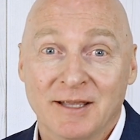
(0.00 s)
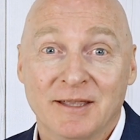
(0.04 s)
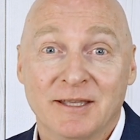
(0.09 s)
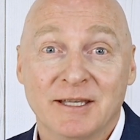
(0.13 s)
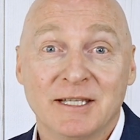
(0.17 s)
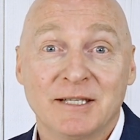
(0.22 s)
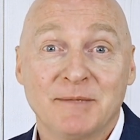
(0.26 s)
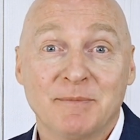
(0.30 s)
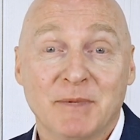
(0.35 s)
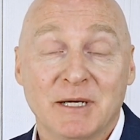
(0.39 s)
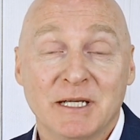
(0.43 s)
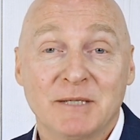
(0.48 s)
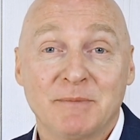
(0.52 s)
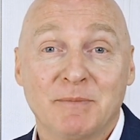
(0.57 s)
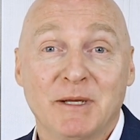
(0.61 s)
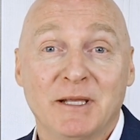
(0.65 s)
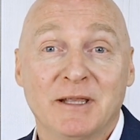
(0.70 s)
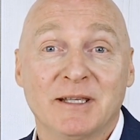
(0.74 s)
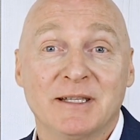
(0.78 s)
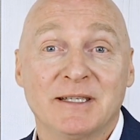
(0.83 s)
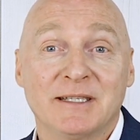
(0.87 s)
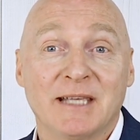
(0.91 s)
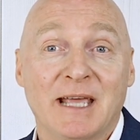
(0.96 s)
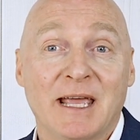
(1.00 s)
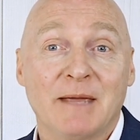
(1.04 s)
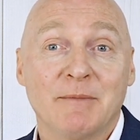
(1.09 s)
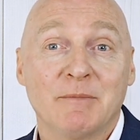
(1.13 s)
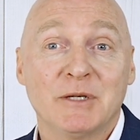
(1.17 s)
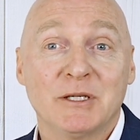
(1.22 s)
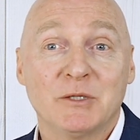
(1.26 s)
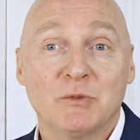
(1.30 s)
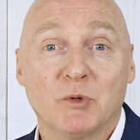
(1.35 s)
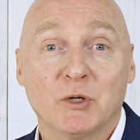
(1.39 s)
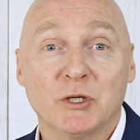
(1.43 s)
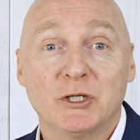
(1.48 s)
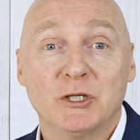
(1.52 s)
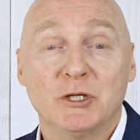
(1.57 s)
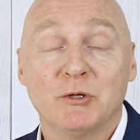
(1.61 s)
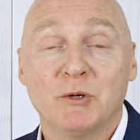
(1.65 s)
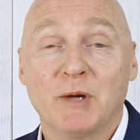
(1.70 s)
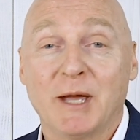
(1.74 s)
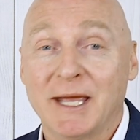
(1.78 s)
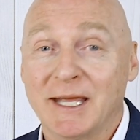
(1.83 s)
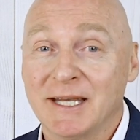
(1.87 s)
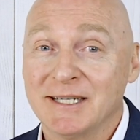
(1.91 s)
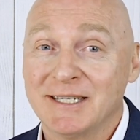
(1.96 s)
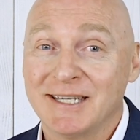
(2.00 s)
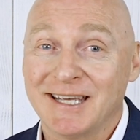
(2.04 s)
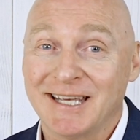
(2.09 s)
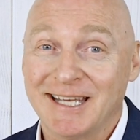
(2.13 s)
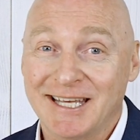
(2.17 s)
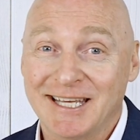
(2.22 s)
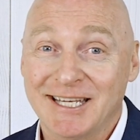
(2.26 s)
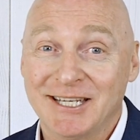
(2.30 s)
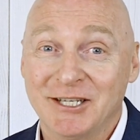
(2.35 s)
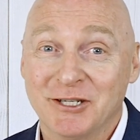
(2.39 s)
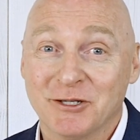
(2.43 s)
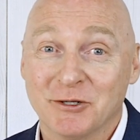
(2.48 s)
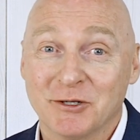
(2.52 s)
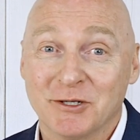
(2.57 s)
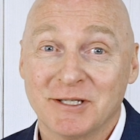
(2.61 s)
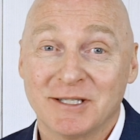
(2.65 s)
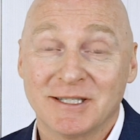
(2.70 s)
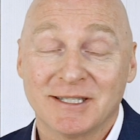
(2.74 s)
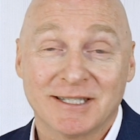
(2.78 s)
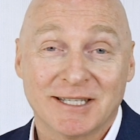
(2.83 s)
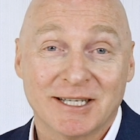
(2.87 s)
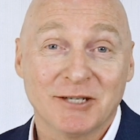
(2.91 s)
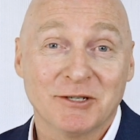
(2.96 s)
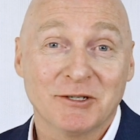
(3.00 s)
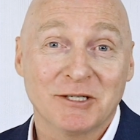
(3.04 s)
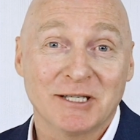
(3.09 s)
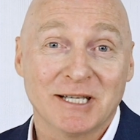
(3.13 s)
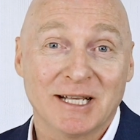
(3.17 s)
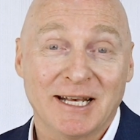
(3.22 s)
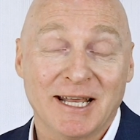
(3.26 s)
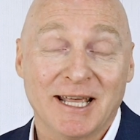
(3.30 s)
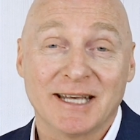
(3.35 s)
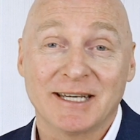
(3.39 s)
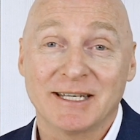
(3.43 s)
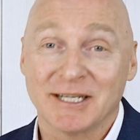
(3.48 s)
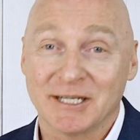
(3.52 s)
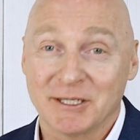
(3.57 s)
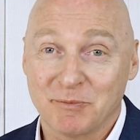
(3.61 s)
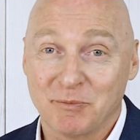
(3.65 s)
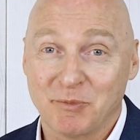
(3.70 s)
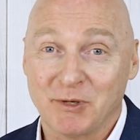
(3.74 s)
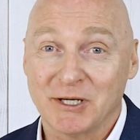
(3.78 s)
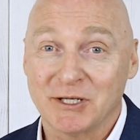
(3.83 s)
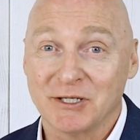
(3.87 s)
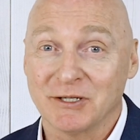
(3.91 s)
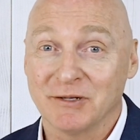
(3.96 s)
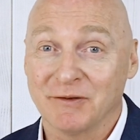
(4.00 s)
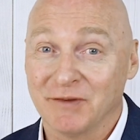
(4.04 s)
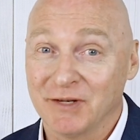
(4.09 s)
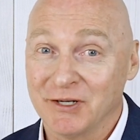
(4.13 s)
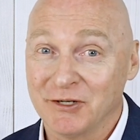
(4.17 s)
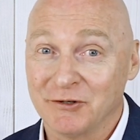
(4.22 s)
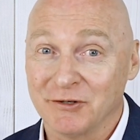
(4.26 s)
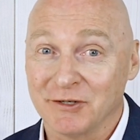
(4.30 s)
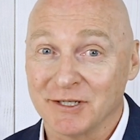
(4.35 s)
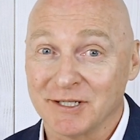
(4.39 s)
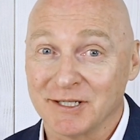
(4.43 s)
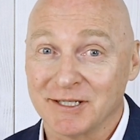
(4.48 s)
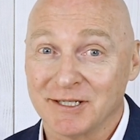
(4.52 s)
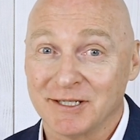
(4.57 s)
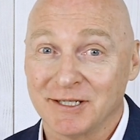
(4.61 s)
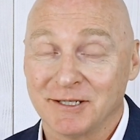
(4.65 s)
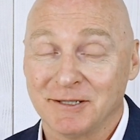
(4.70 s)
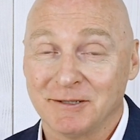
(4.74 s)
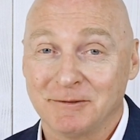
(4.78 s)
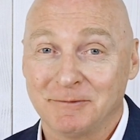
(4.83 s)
This must be the same as what you enter in your Skill Select expression of interest.